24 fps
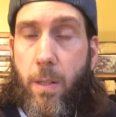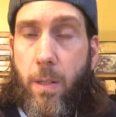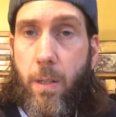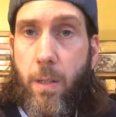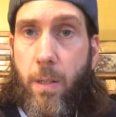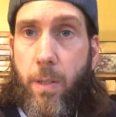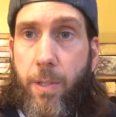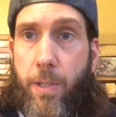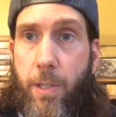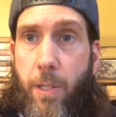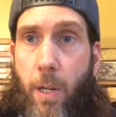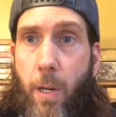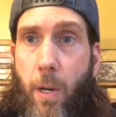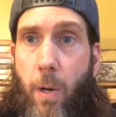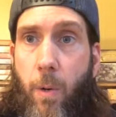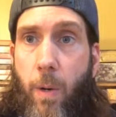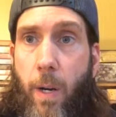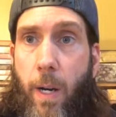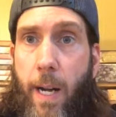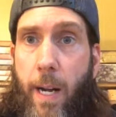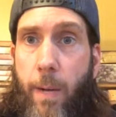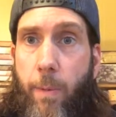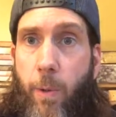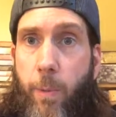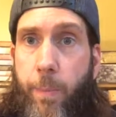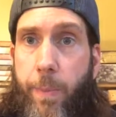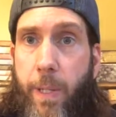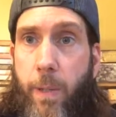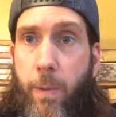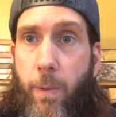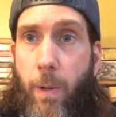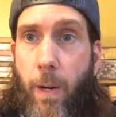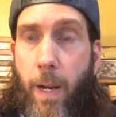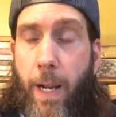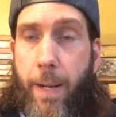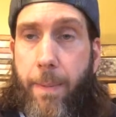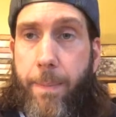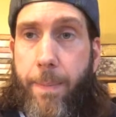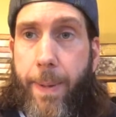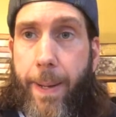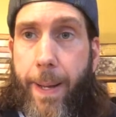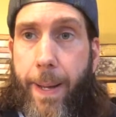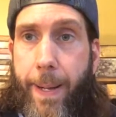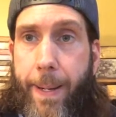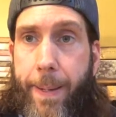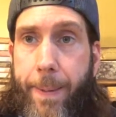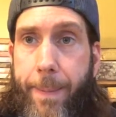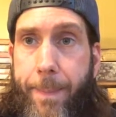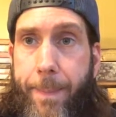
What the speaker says: So I will be right back.